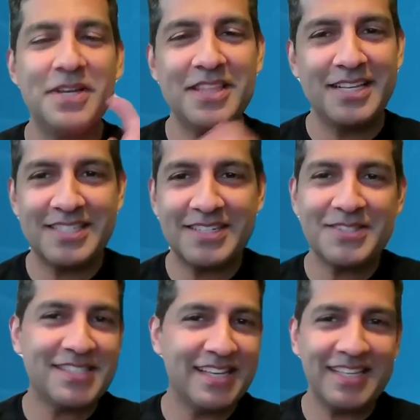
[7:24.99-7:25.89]
That's all
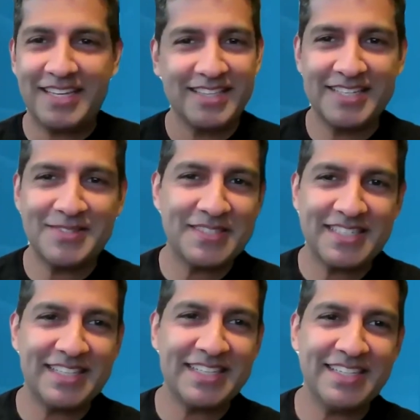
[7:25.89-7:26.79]
selling. That's what
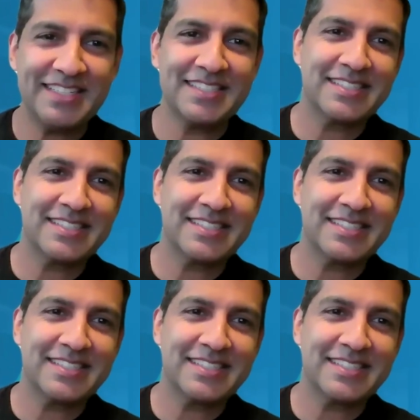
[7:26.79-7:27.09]
selling is.